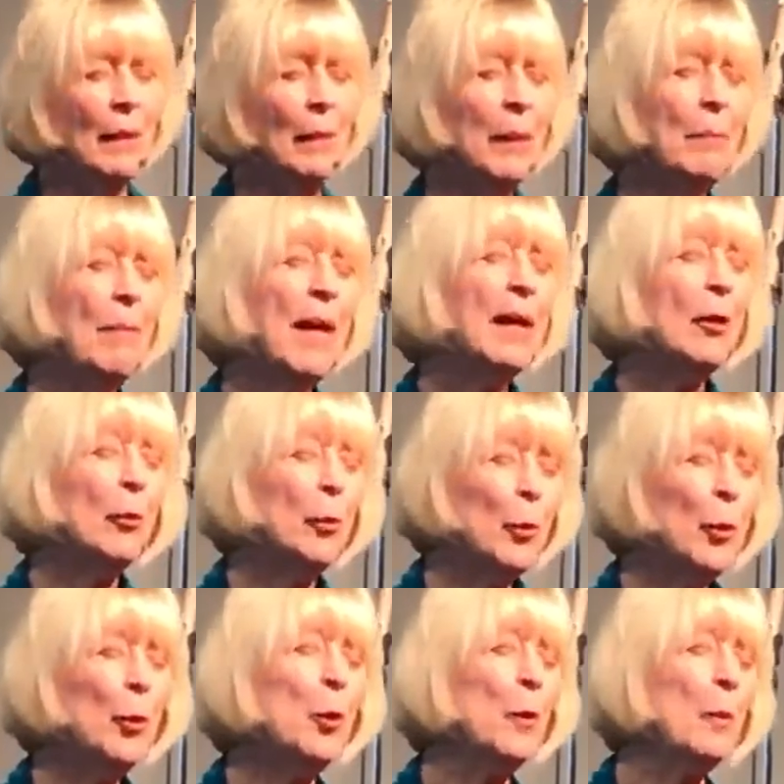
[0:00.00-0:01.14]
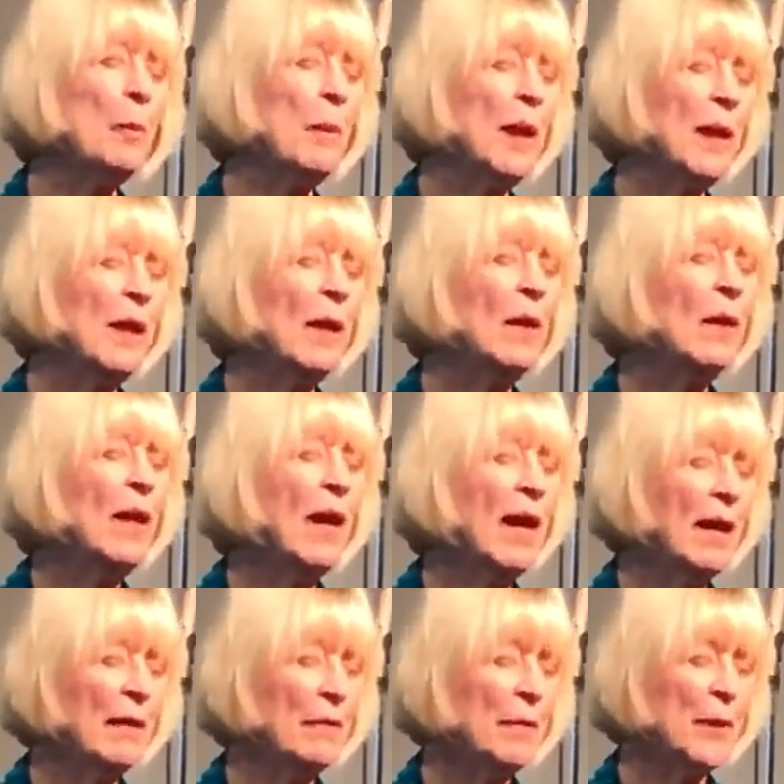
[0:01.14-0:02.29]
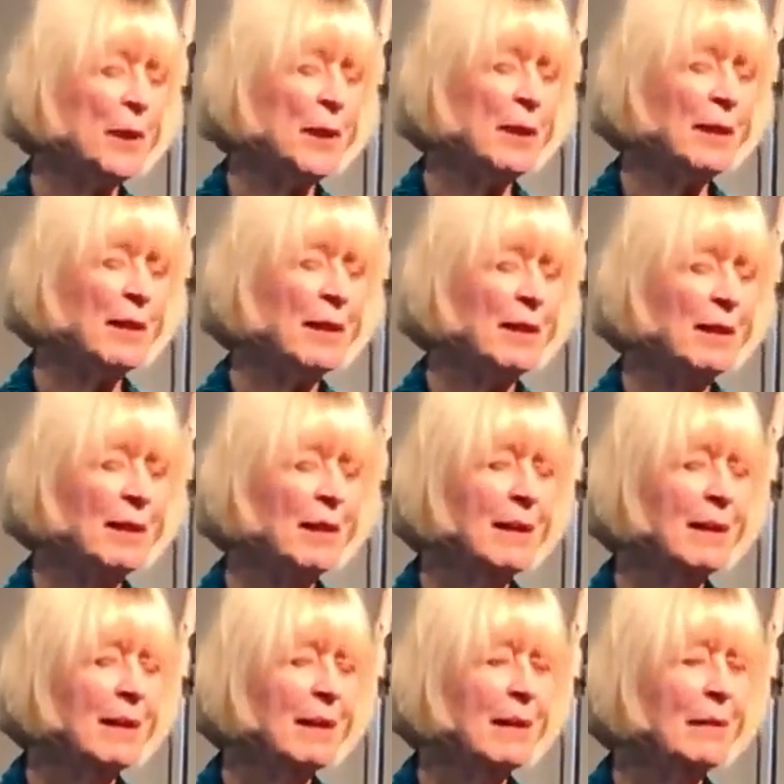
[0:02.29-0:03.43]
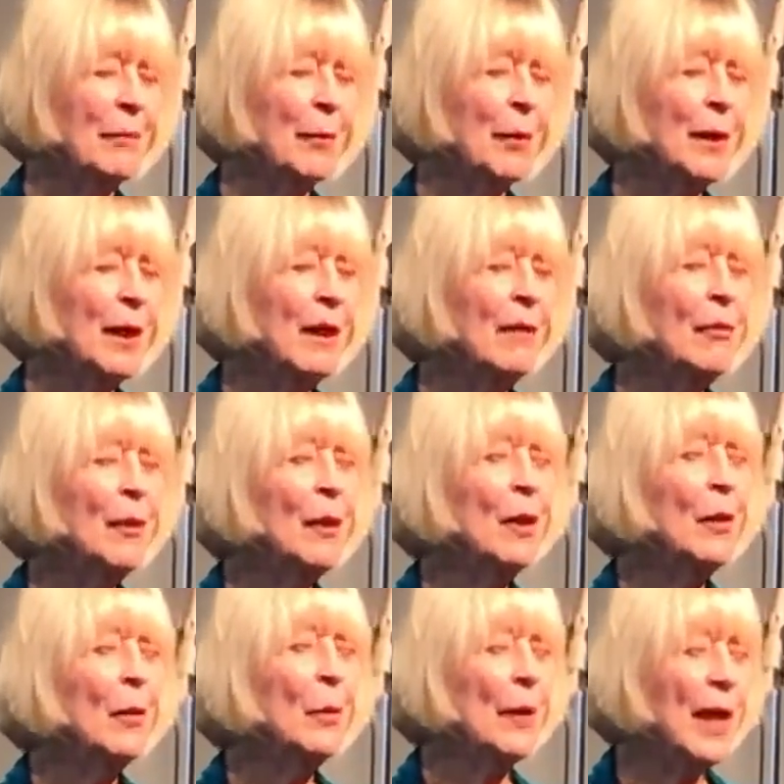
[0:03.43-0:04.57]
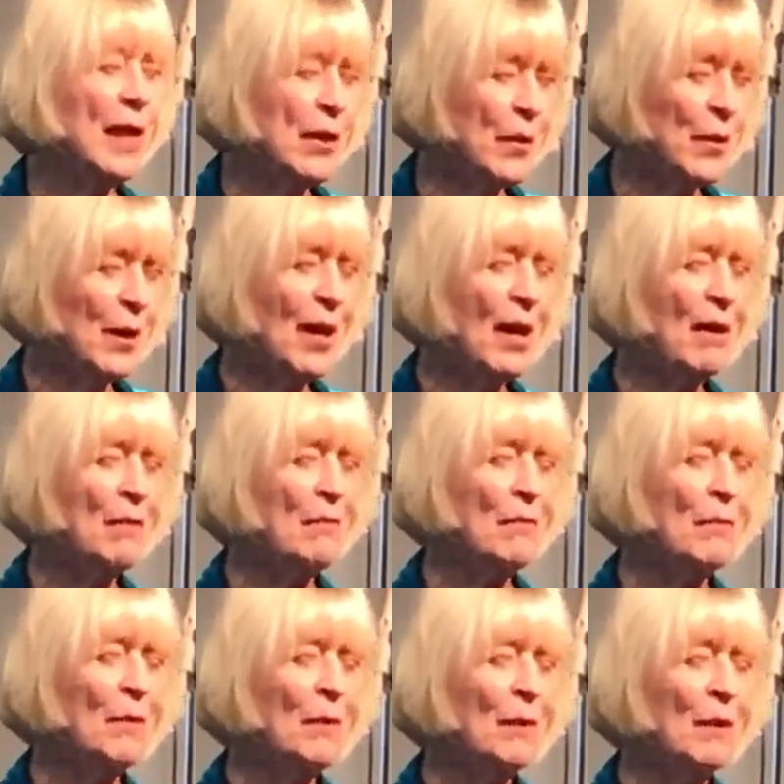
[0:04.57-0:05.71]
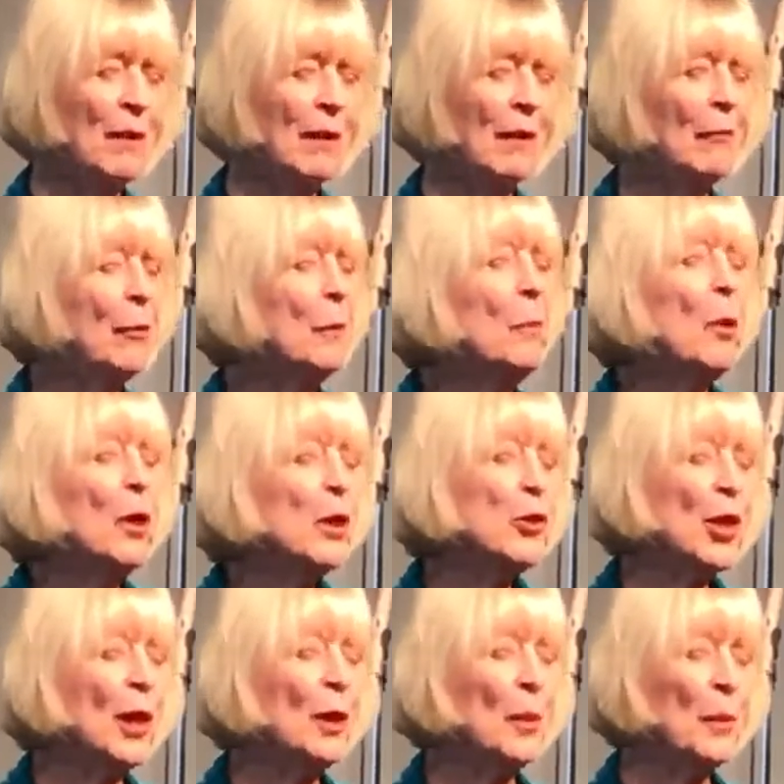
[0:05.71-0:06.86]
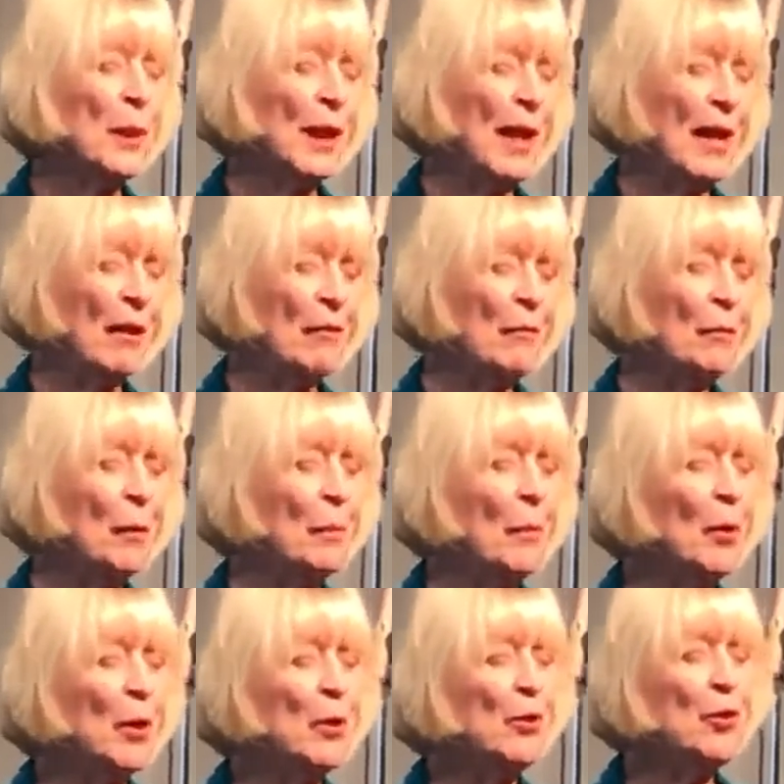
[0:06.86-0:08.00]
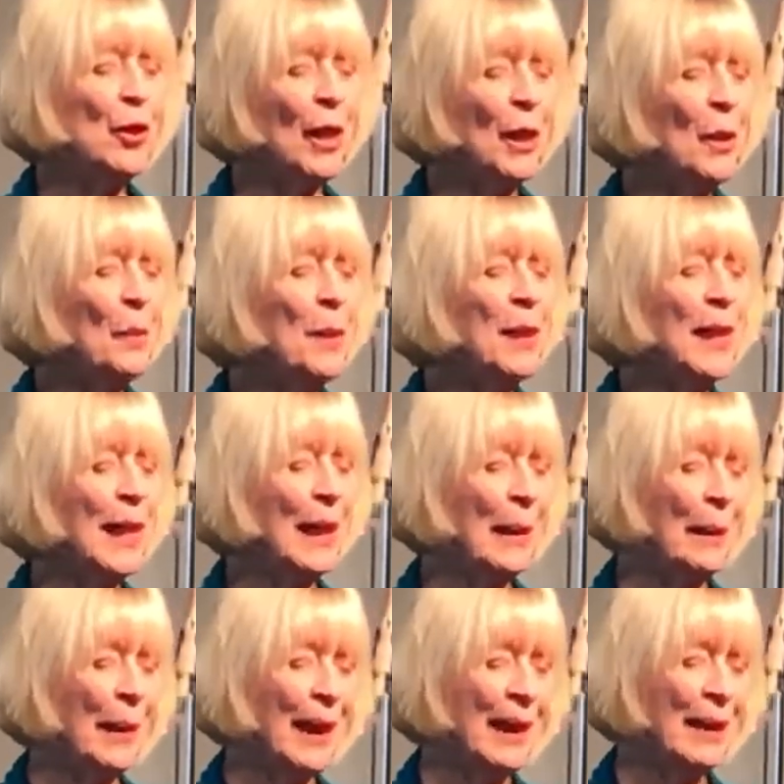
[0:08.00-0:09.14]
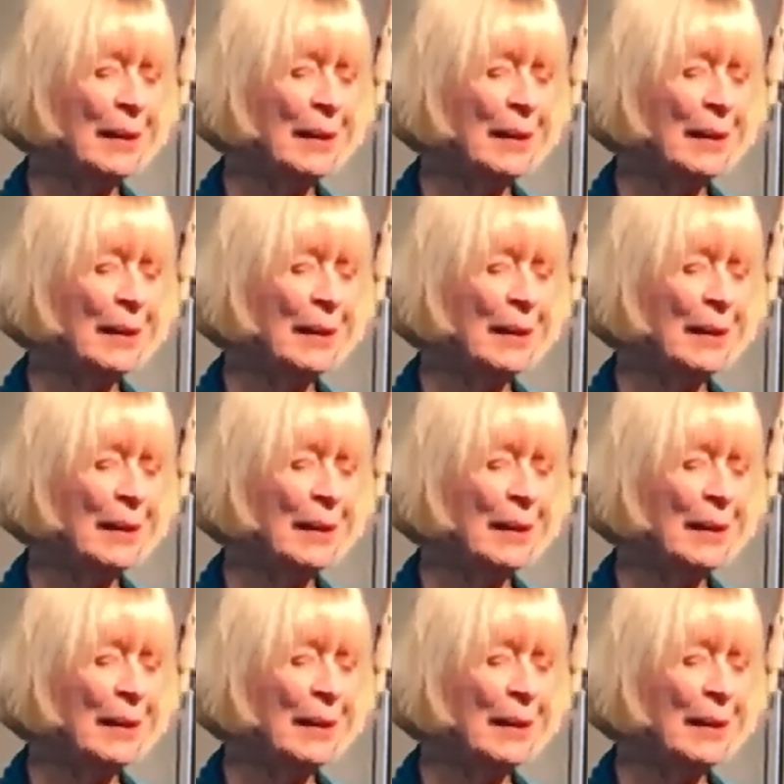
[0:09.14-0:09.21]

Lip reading: we make room in our lives for even greater love, for more genuine love, for more genuine caring.